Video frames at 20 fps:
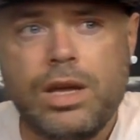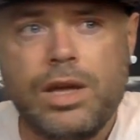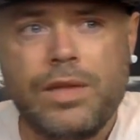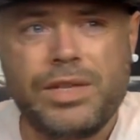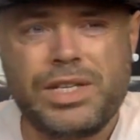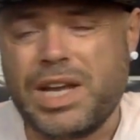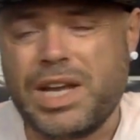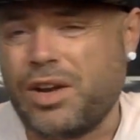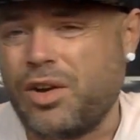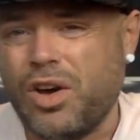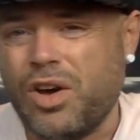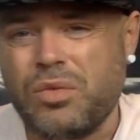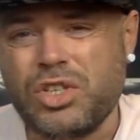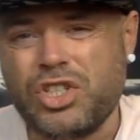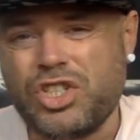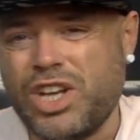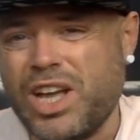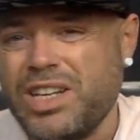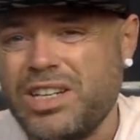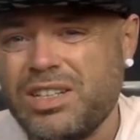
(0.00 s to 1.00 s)
And the second half
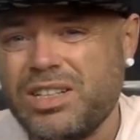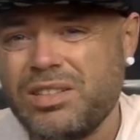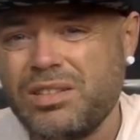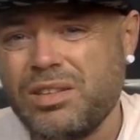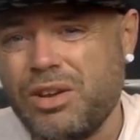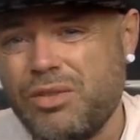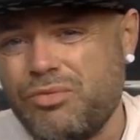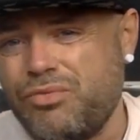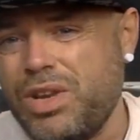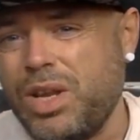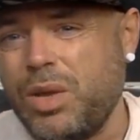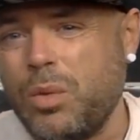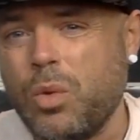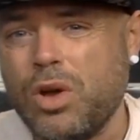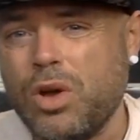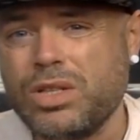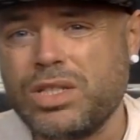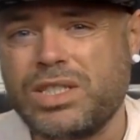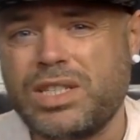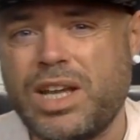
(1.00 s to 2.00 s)
was shite. It really
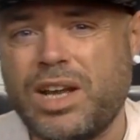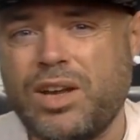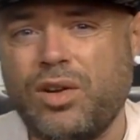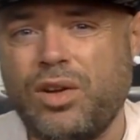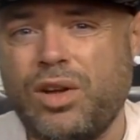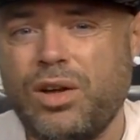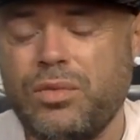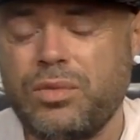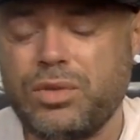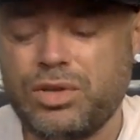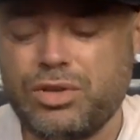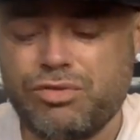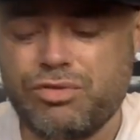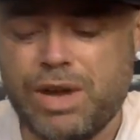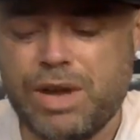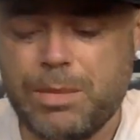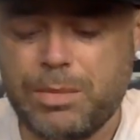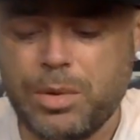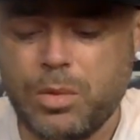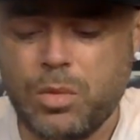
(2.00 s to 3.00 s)
was. The second half was
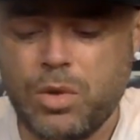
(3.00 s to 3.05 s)
crap.